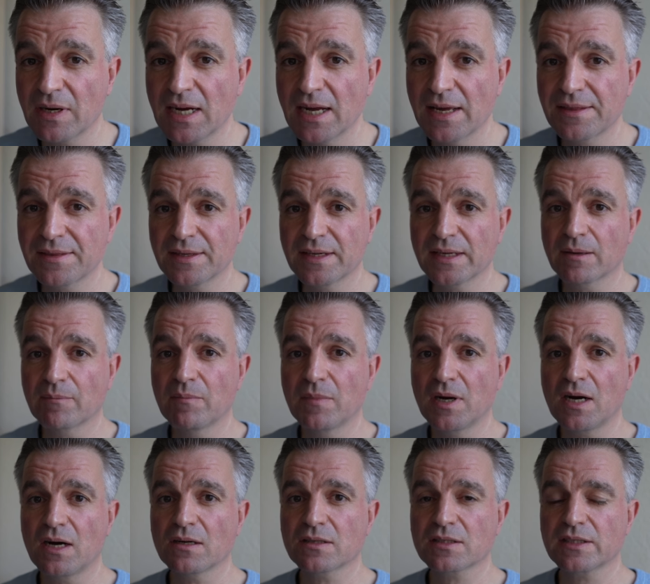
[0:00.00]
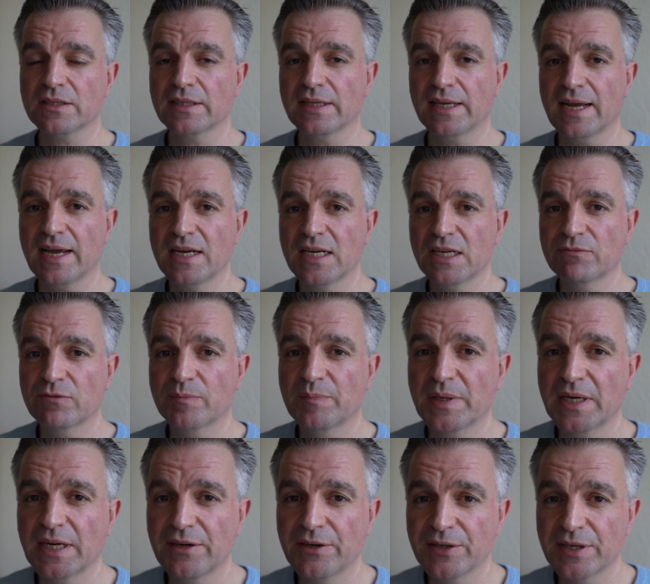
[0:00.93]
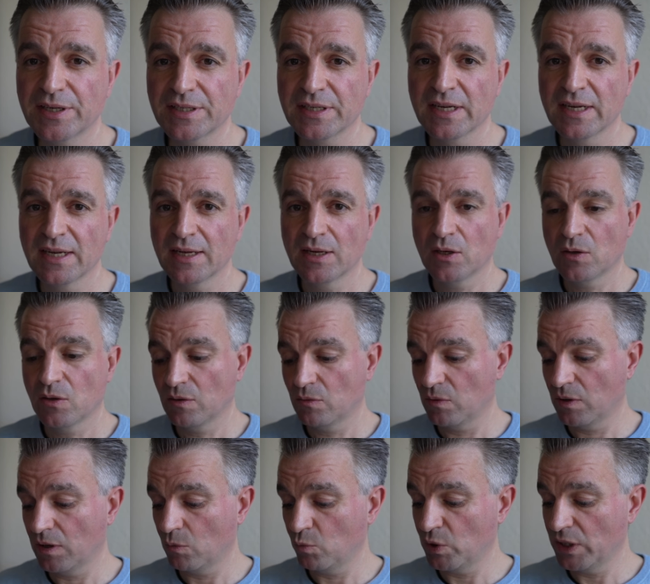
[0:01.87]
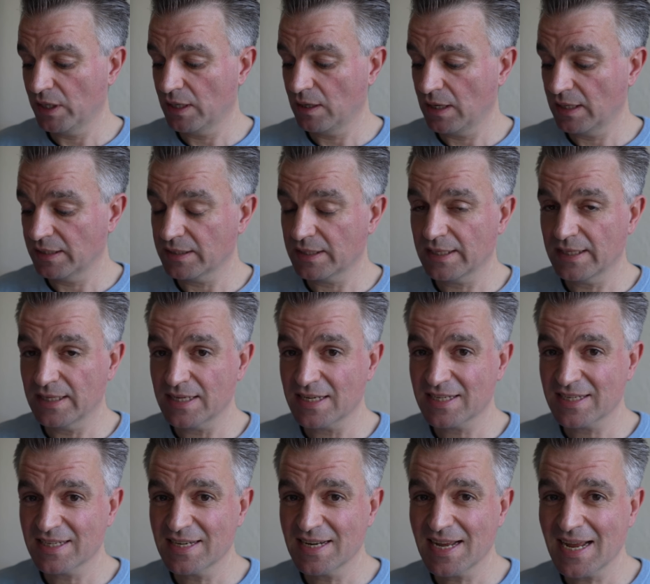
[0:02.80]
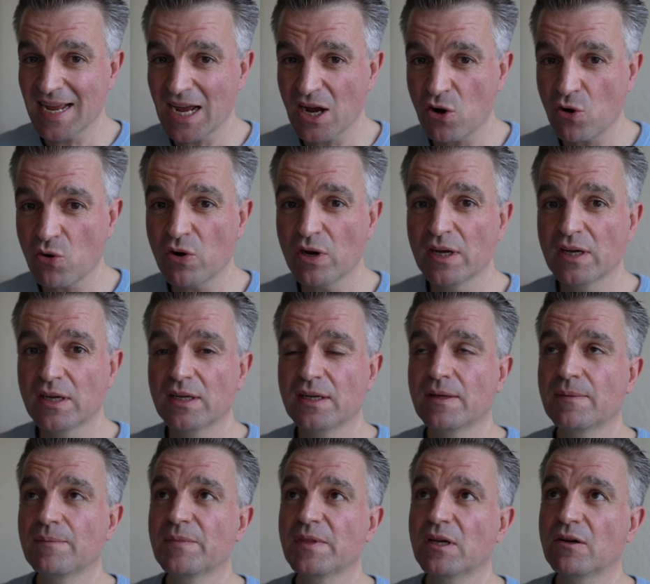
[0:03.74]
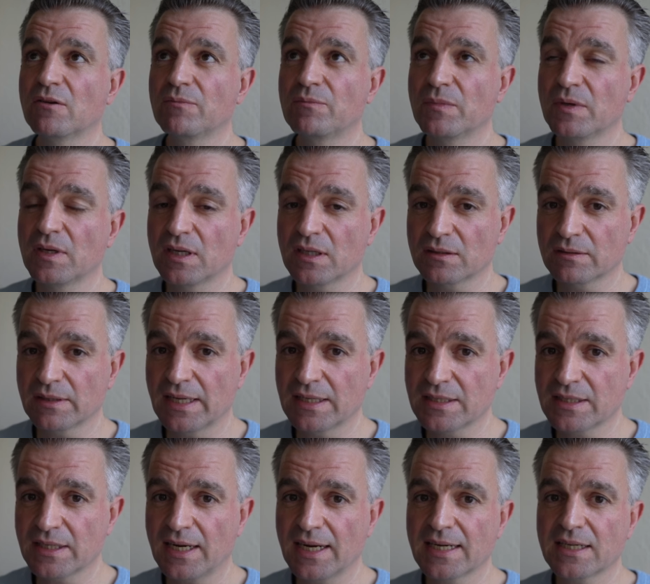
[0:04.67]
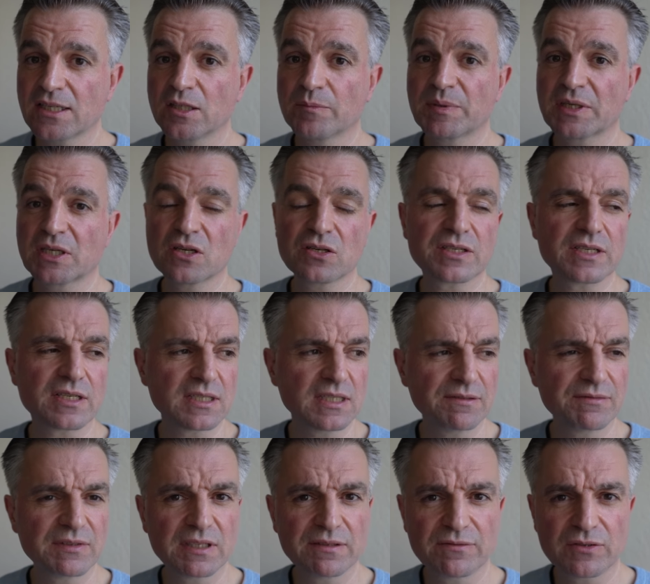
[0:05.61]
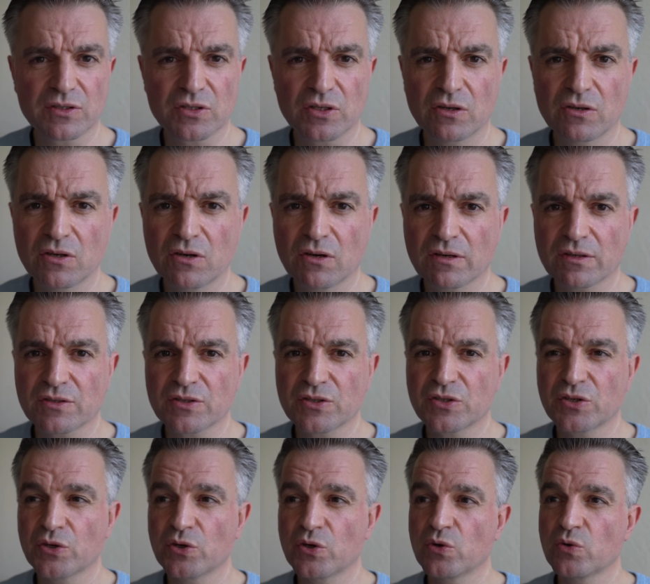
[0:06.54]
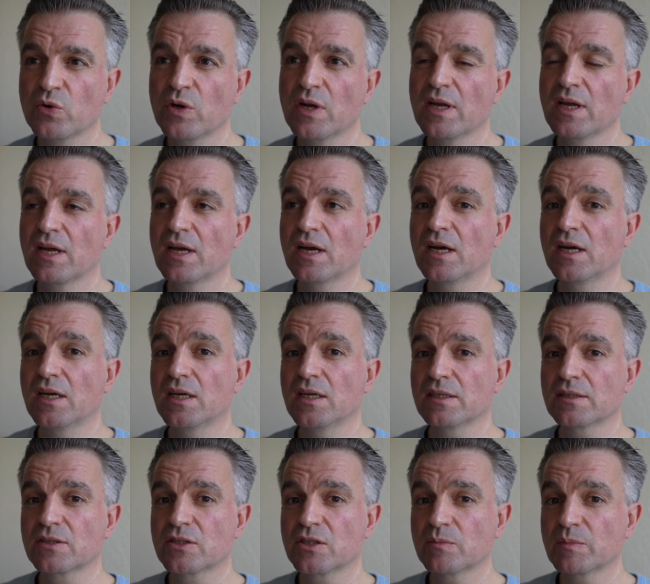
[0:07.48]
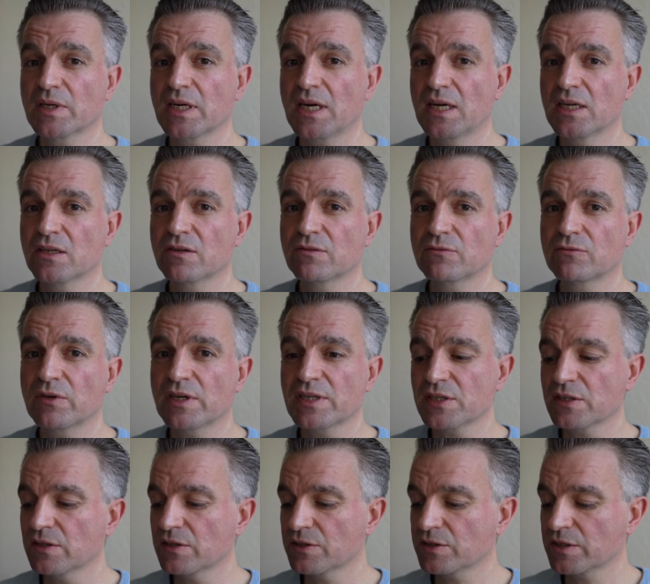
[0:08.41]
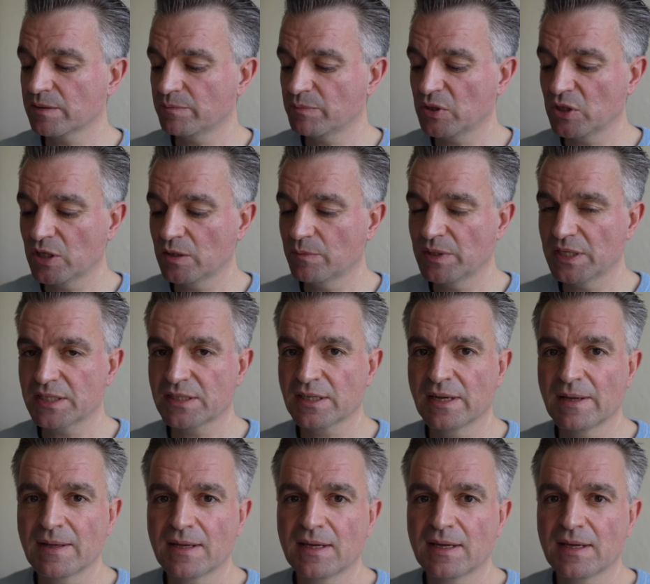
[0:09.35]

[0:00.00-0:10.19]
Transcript: I think, marked the end of a period, where, and he is now entitled, because he's lived here for so long, to some kind of residency permit.